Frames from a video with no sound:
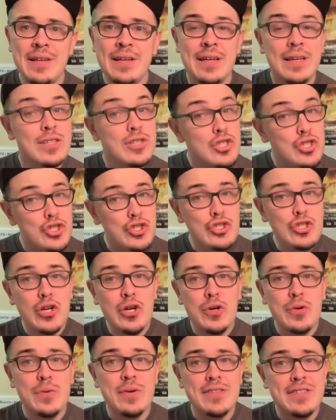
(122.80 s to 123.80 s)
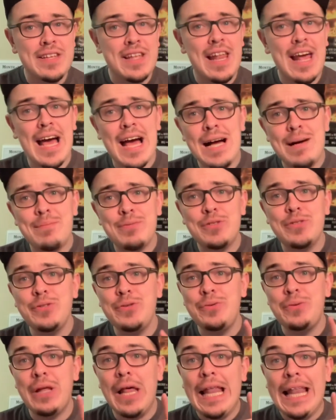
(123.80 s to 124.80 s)
And the show is an
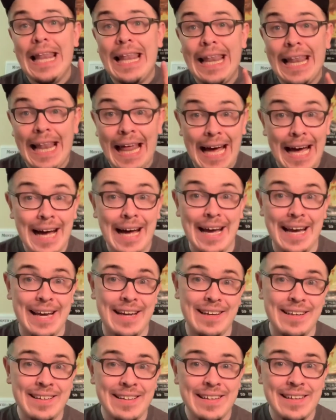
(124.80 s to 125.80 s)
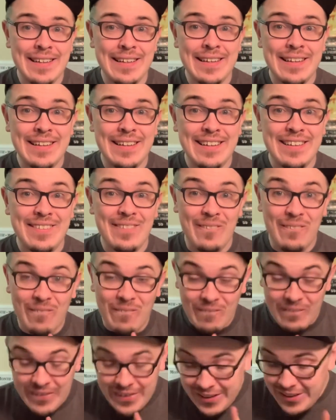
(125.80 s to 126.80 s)
absolute lie.
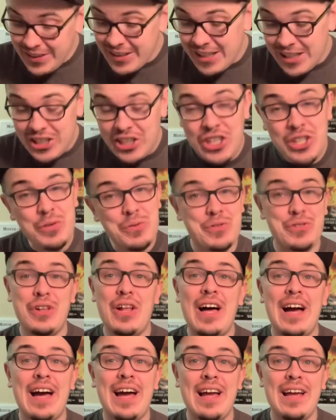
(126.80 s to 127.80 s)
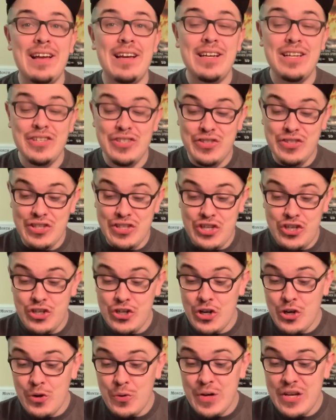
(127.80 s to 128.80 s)
Really a huge lie cuz the
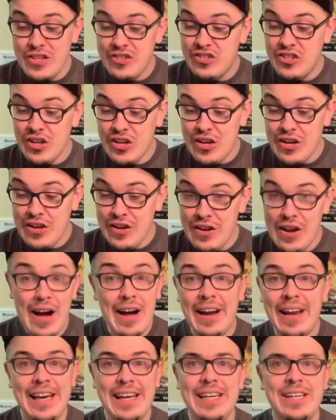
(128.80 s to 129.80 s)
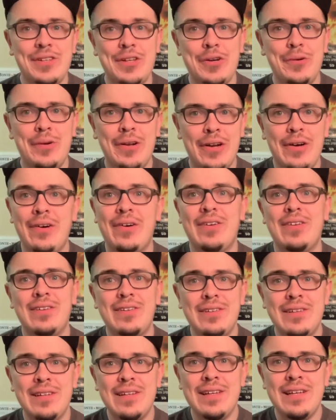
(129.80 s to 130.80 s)
show is not Halo at
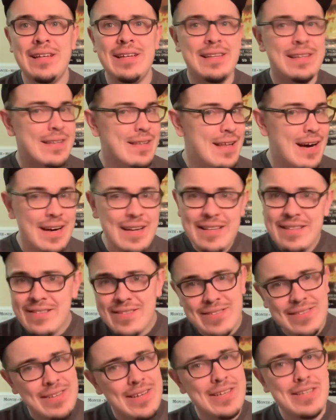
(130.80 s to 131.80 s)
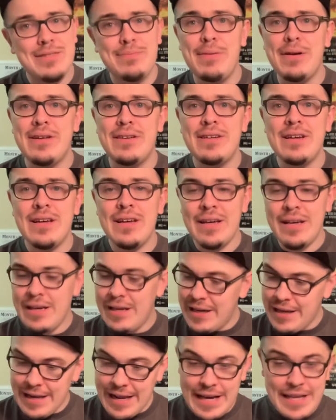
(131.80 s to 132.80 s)
all. Not in the slightest bit.
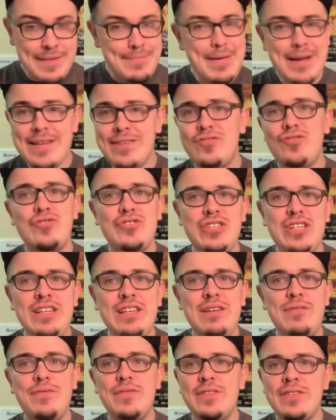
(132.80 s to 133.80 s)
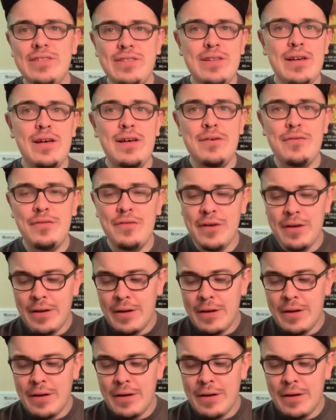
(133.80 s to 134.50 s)
It has Master Chief and stuff,